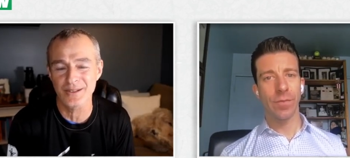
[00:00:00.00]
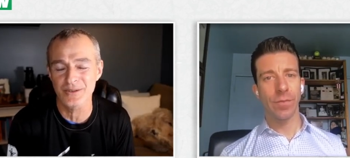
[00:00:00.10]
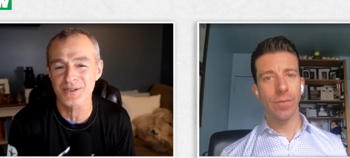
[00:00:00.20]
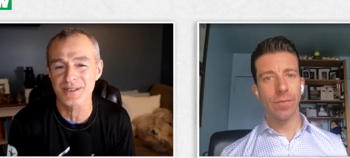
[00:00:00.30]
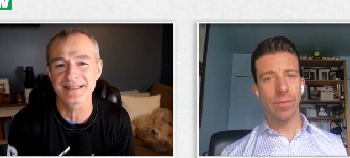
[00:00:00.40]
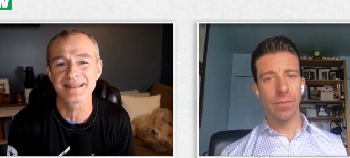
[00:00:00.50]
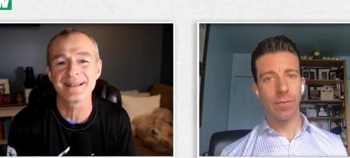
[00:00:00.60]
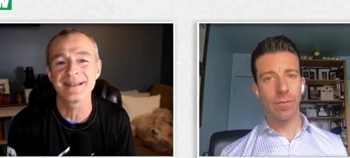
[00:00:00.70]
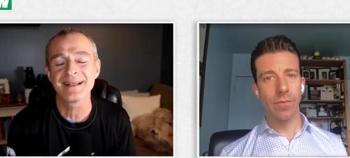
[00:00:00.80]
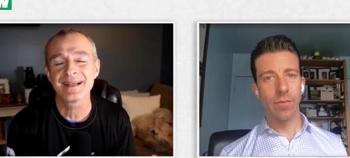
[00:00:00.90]
Speaker 1: ocean.
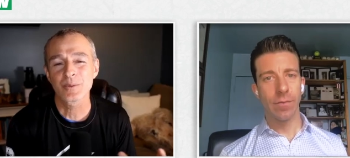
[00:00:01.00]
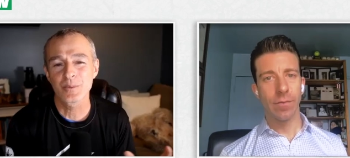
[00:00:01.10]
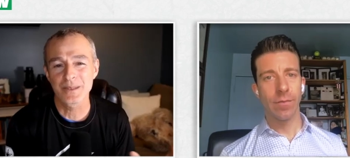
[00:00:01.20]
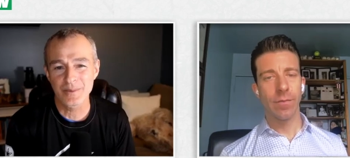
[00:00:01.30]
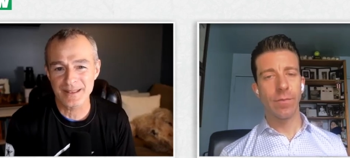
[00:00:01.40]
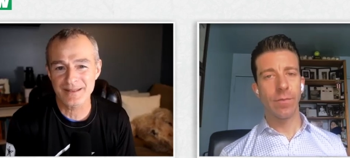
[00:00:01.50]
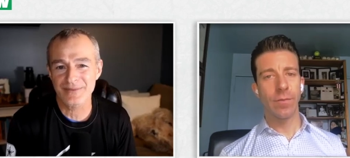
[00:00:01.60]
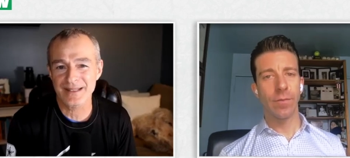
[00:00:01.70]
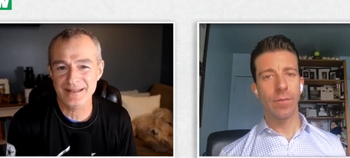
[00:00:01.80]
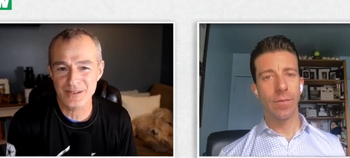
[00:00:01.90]
We want to
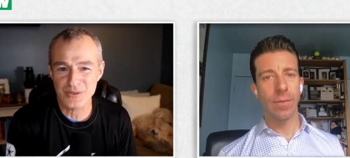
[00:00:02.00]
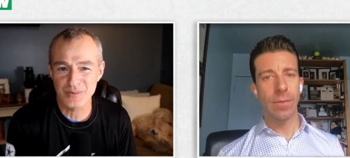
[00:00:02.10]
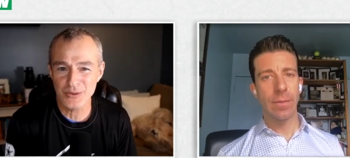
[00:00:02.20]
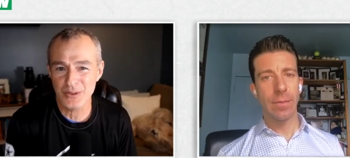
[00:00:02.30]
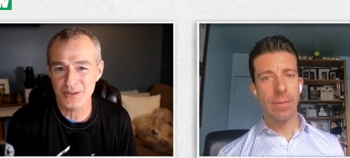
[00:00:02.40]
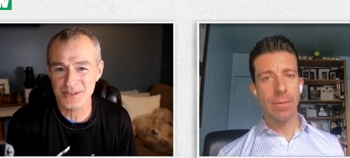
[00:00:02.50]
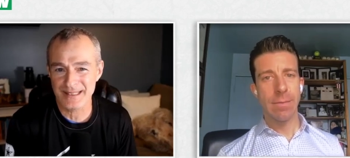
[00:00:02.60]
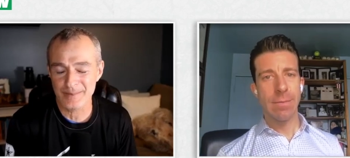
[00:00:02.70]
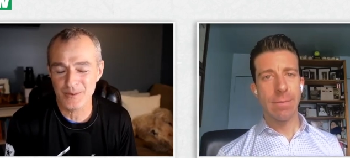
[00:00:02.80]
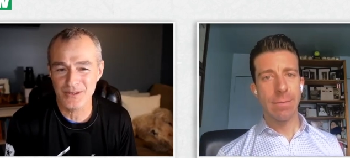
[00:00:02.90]
find those blue ocean
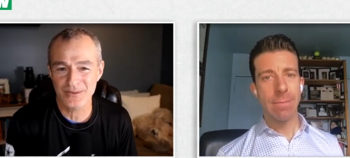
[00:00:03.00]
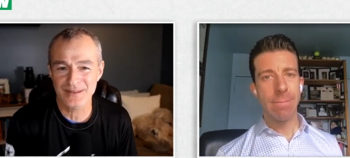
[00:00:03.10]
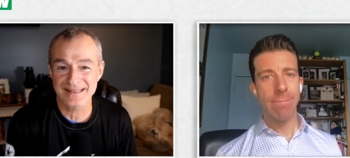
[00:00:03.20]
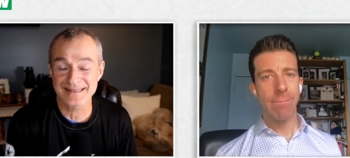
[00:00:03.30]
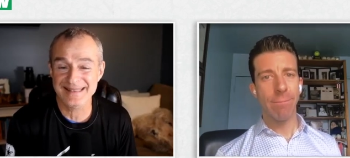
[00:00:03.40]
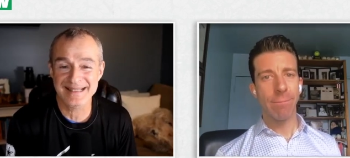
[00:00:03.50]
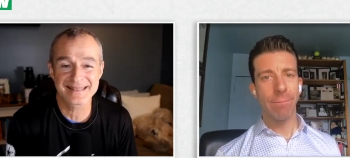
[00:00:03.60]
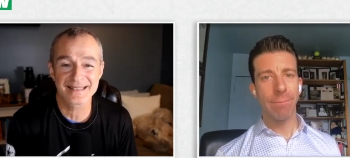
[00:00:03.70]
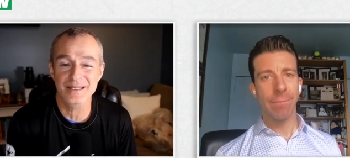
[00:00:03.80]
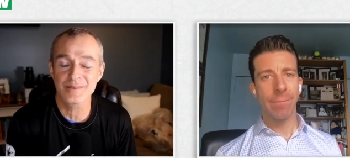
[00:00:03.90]
opportunities.
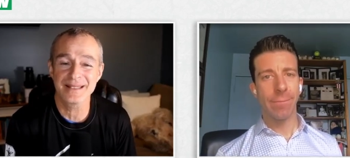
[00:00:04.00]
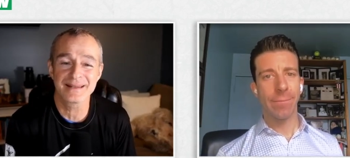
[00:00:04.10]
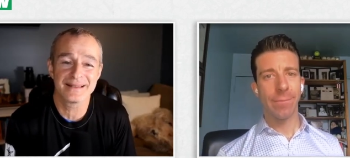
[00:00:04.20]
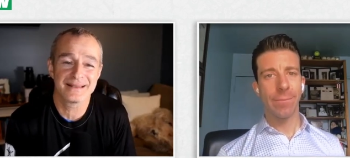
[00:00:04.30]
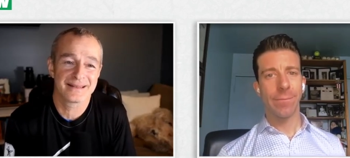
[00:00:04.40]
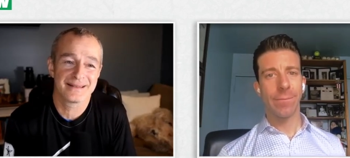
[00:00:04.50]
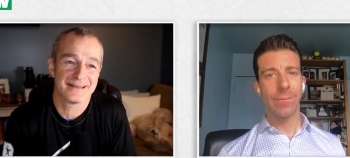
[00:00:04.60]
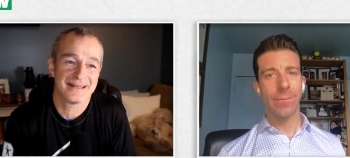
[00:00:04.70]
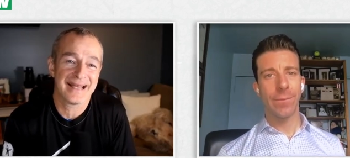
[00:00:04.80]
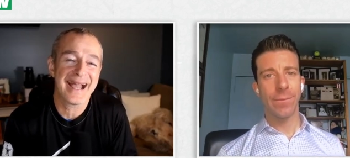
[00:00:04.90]
That's going to be the
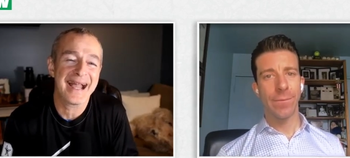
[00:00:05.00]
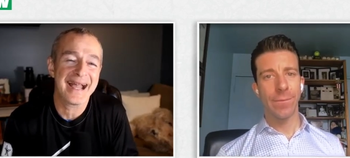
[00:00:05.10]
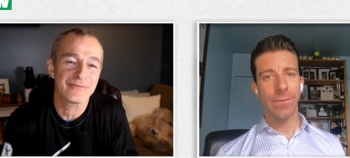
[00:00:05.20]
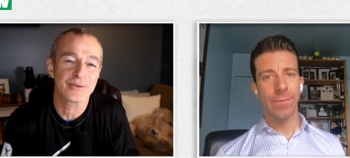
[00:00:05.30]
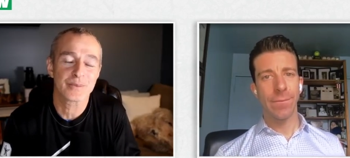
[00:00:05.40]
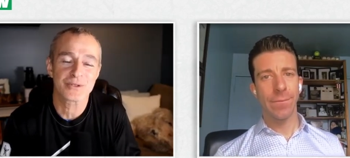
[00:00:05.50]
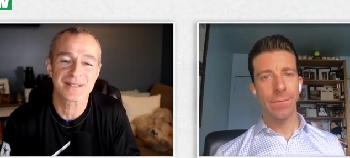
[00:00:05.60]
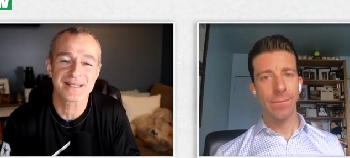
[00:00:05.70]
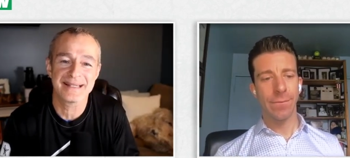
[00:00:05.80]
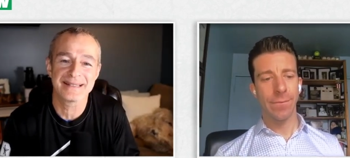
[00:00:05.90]
the half a
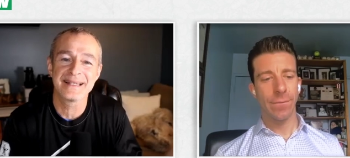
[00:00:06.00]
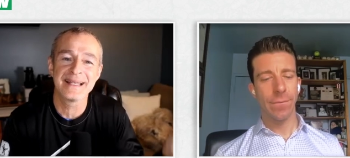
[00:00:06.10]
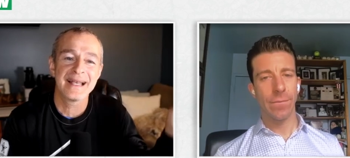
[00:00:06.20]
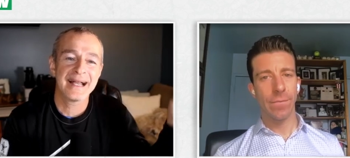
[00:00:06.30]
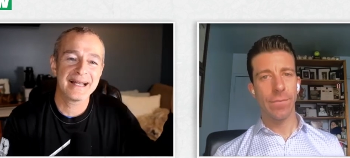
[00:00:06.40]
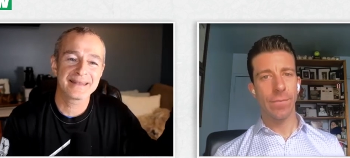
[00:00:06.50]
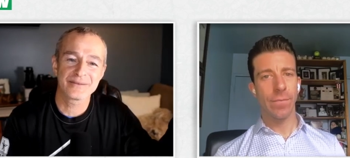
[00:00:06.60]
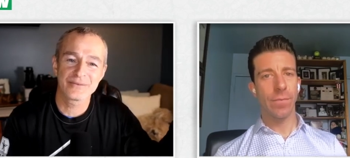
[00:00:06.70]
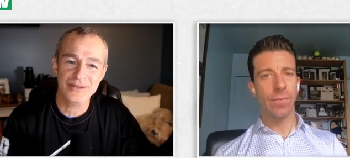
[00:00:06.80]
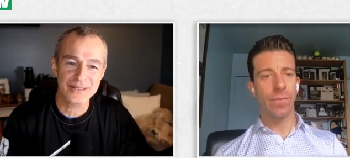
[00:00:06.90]
percent at the
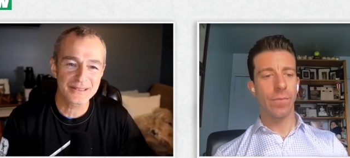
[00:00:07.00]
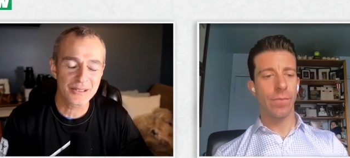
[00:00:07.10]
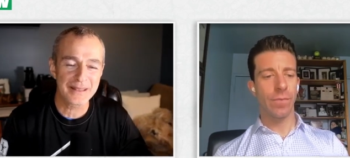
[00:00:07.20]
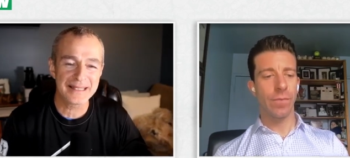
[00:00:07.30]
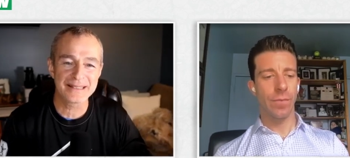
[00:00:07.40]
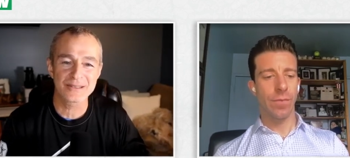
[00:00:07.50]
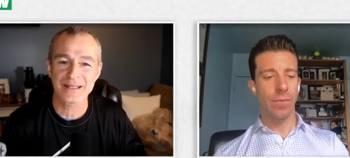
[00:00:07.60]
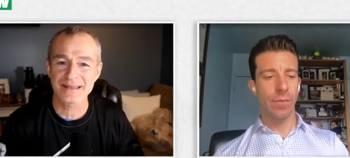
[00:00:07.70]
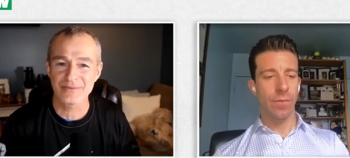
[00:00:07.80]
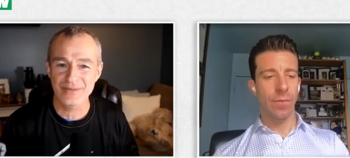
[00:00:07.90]
very low end or
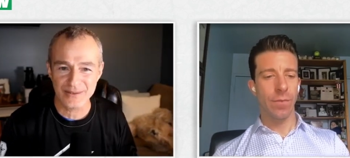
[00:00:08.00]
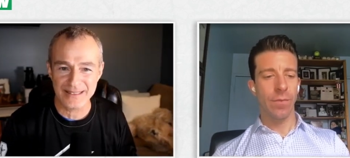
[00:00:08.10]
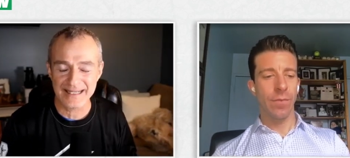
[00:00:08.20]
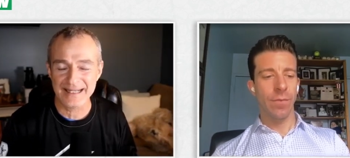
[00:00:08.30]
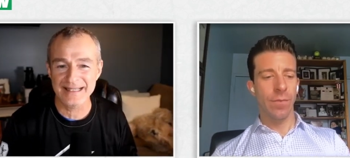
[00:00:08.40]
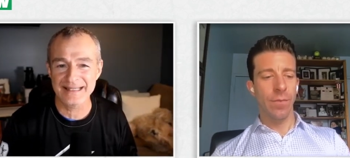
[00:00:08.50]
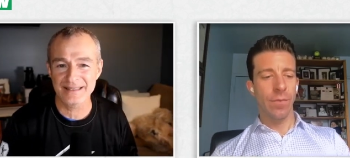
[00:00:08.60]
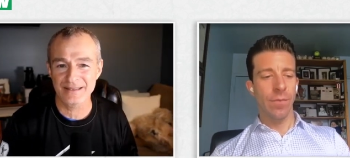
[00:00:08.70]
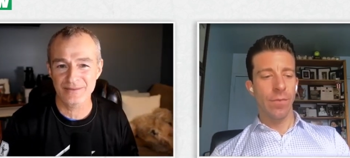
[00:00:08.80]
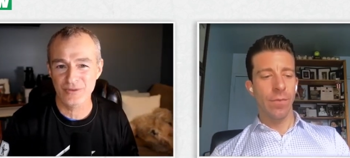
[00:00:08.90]
at the very high
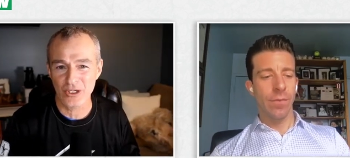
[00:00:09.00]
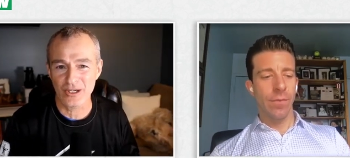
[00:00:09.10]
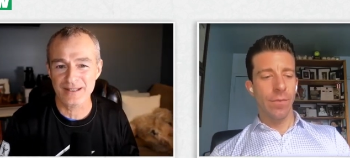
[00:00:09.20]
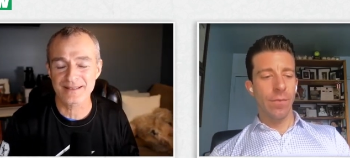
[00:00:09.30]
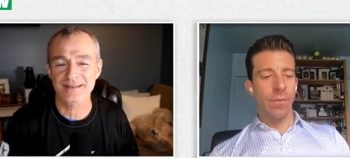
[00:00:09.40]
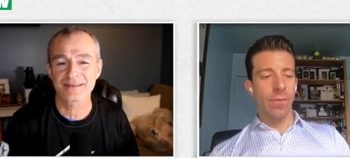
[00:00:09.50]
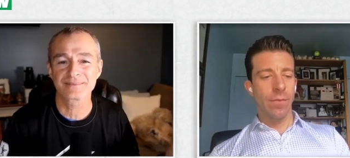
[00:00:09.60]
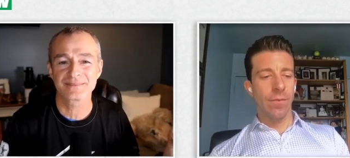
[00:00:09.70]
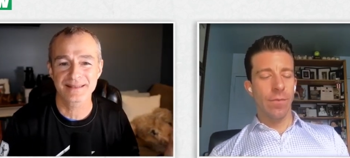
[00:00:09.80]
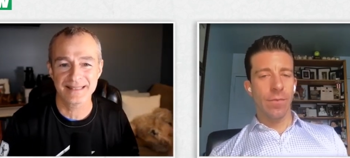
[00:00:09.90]
end of cost,
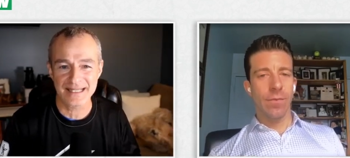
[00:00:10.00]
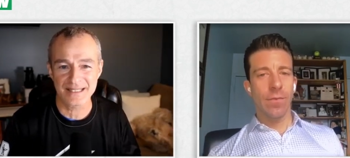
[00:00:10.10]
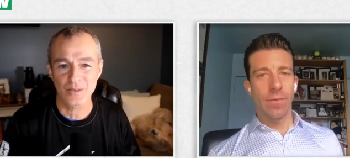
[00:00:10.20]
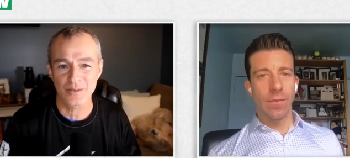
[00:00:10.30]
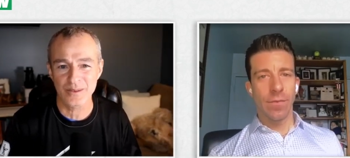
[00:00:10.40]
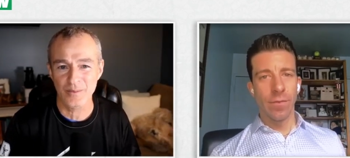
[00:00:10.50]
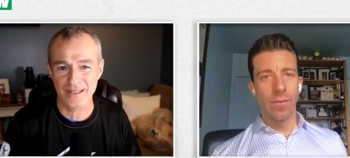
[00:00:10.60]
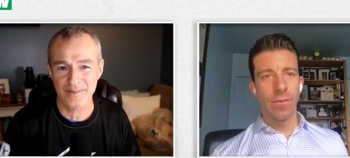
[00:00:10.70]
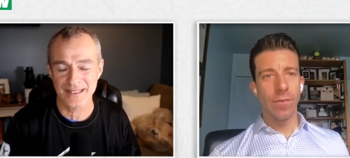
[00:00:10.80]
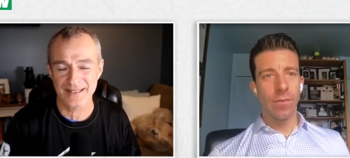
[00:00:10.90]
that's where we
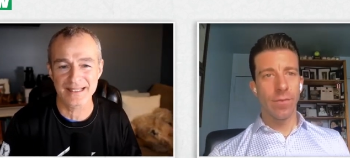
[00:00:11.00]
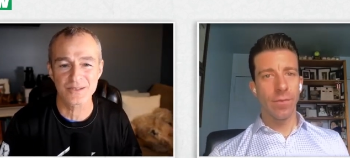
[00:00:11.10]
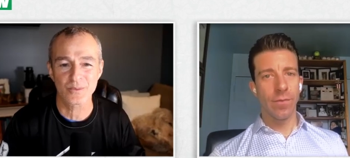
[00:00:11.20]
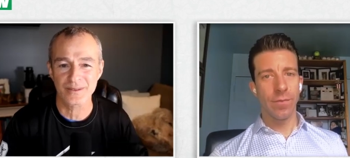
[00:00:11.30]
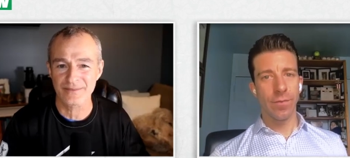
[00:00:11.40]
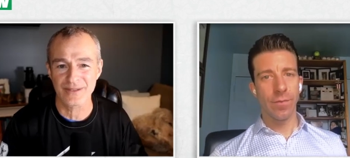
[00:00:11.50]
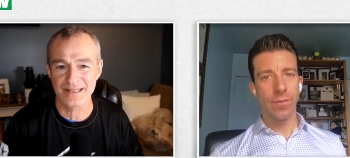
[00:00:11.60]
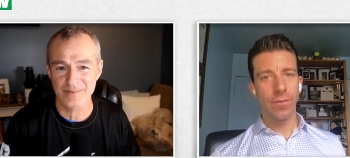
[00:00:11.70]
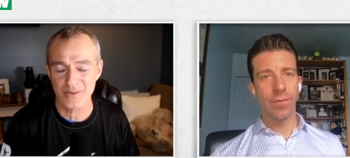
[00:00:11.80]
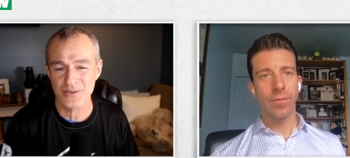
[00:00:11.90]
want to be. That's where we're going to
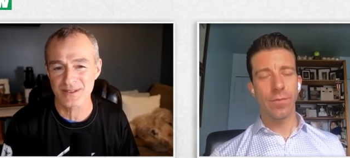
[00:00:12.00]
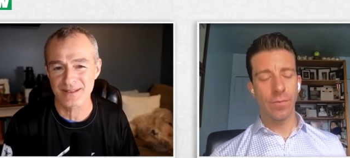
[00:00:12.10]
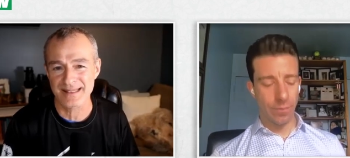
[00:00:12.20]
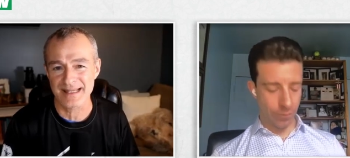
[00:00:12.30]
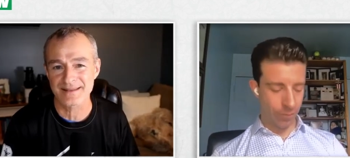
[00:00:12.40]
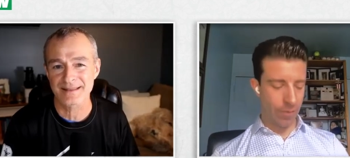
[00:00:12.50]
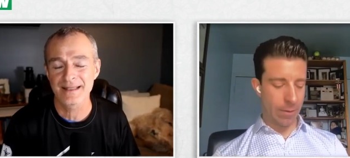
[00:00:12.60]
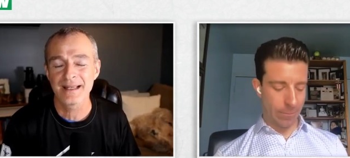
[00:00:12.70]
find the most success.